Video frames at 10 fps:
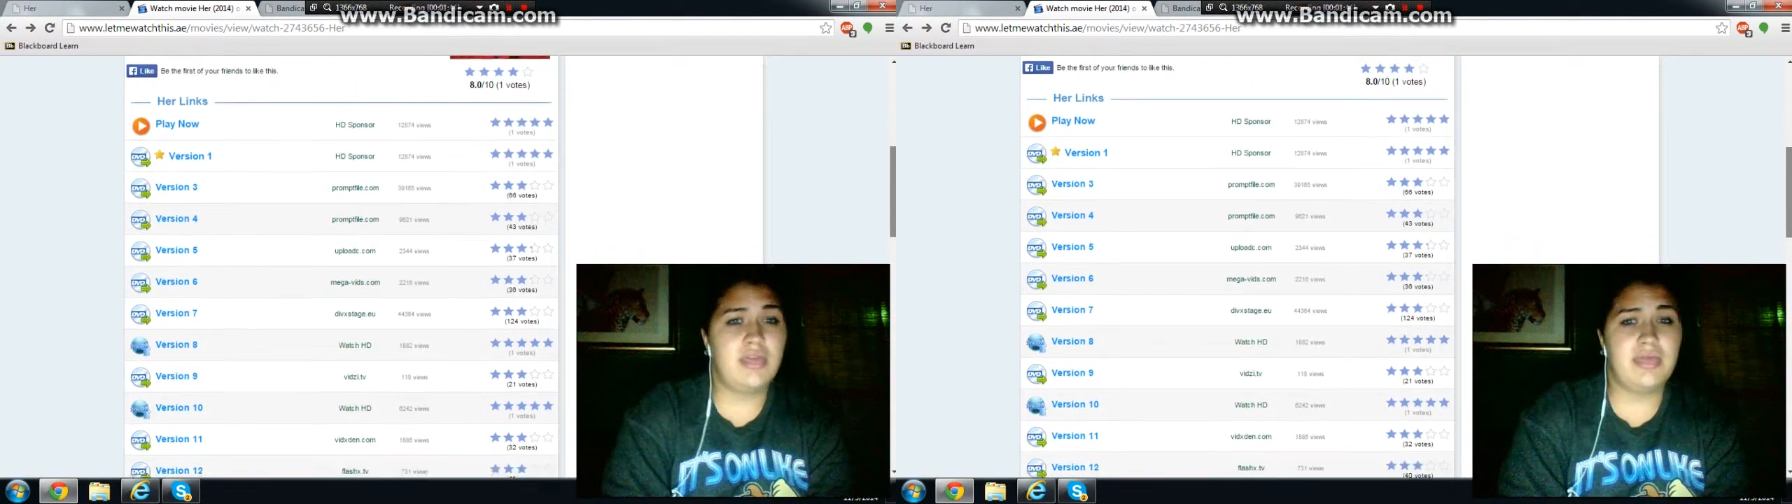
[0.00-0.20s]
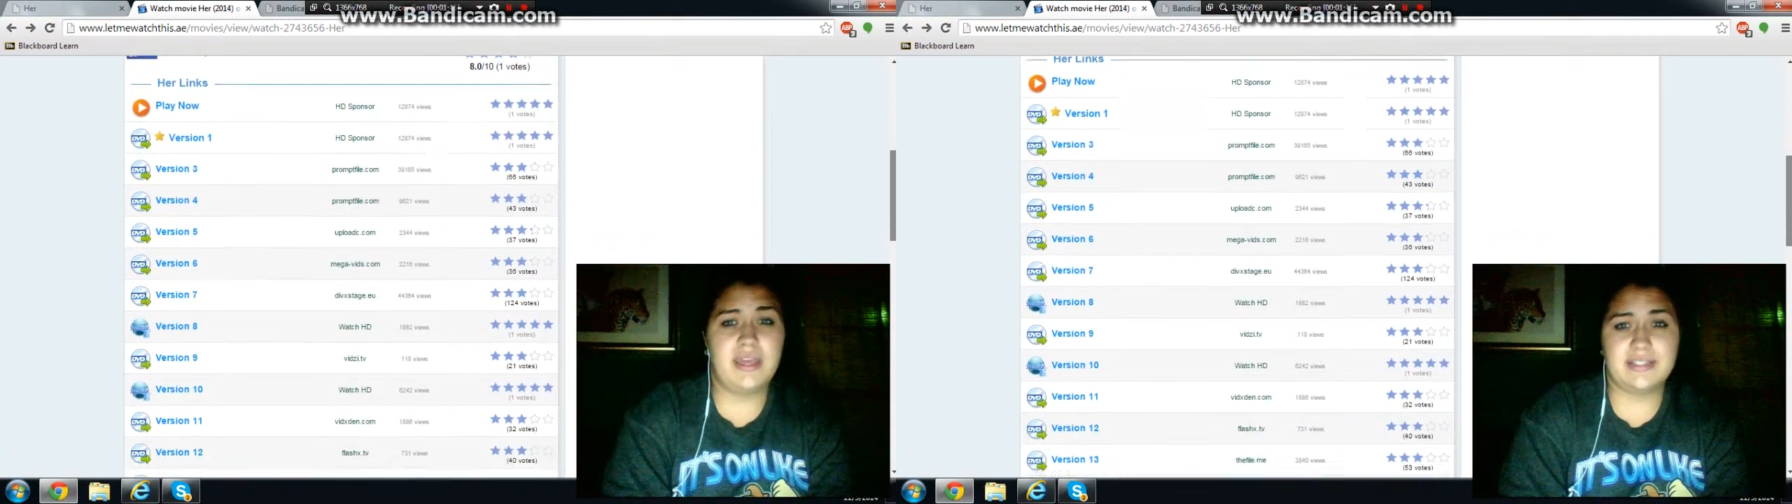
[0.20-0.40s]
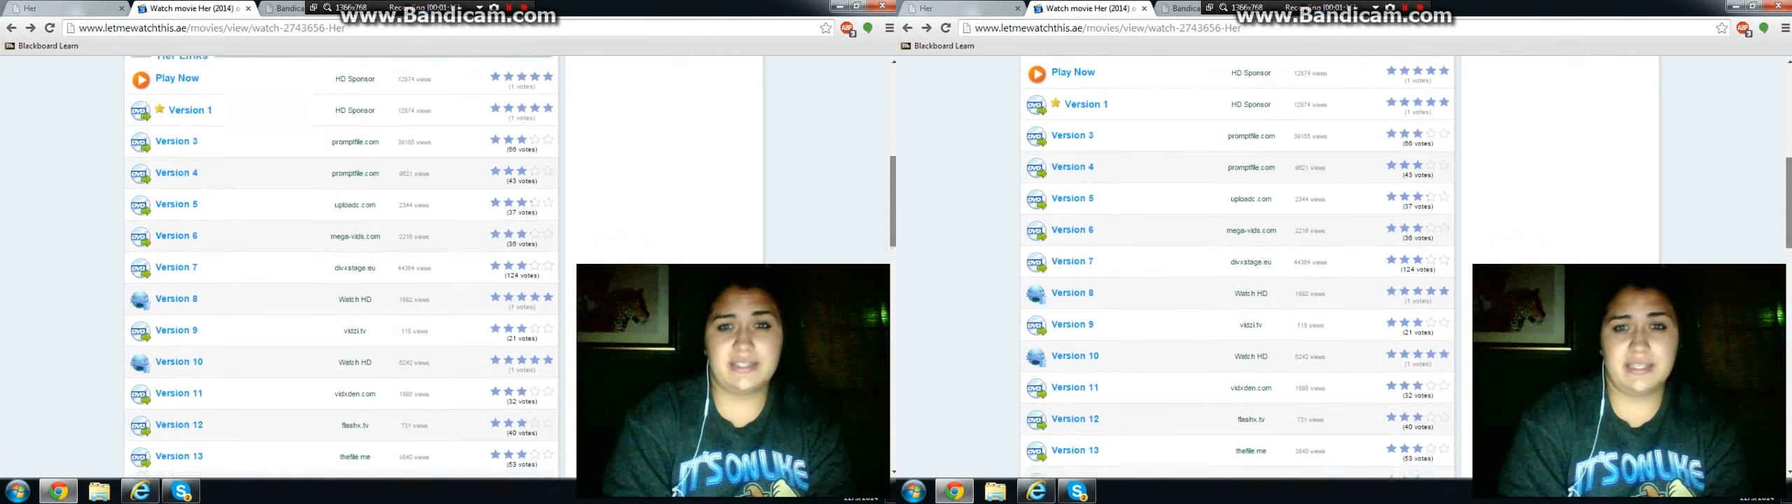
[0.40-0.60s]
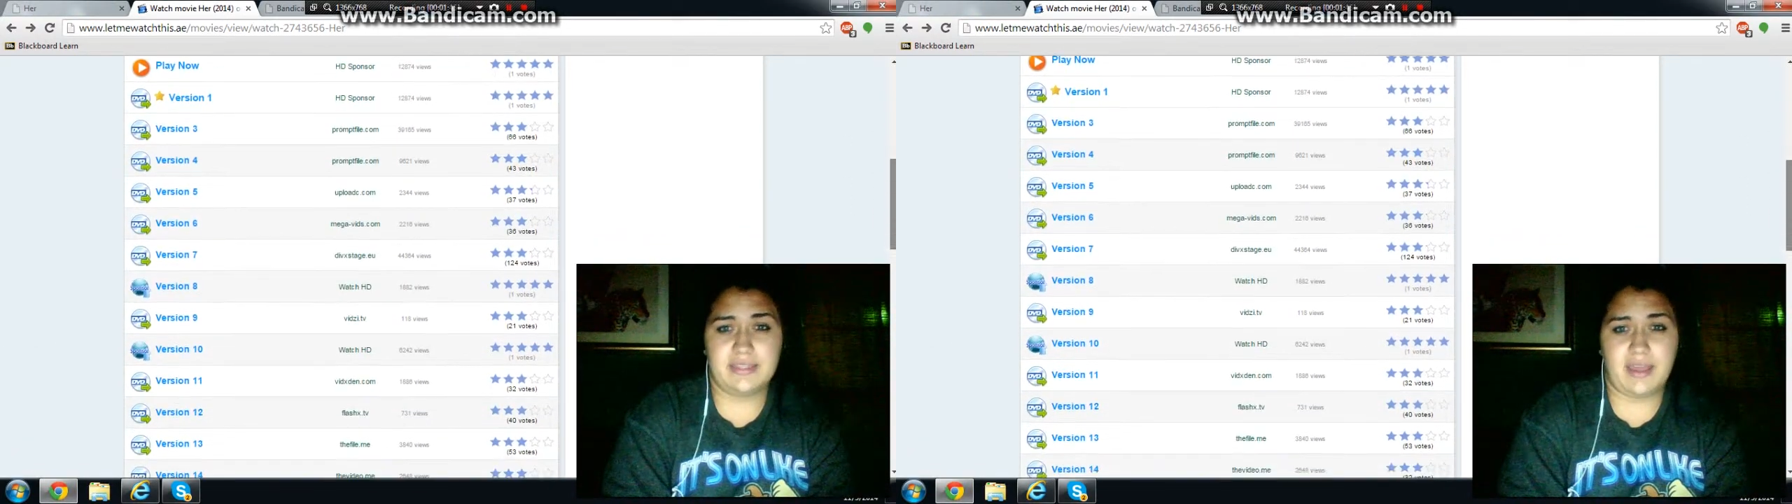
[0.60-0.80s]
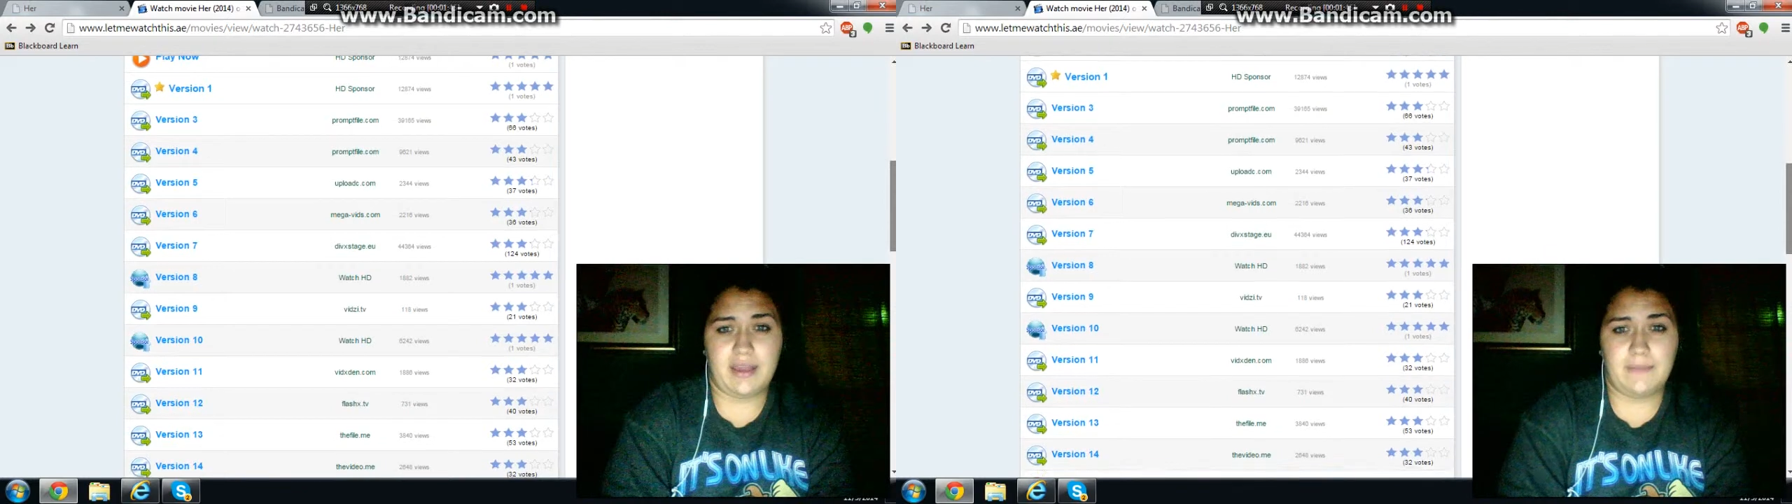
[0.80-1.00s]
things like
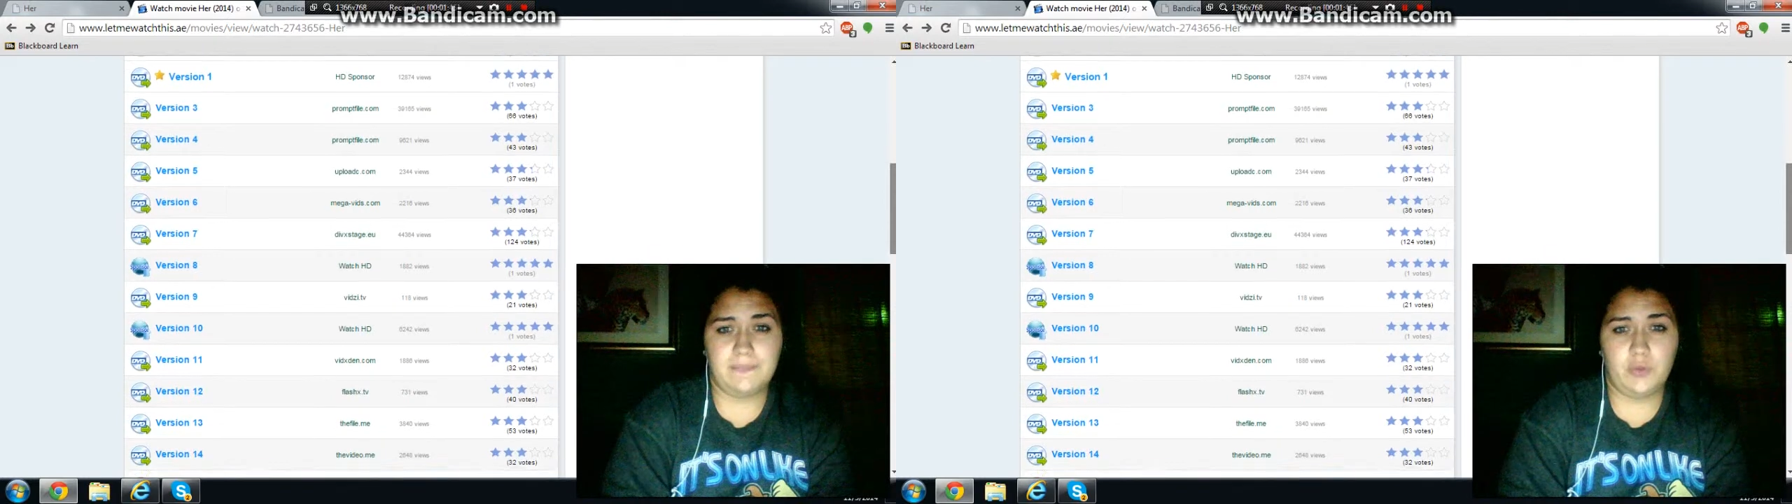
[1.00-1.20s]
that.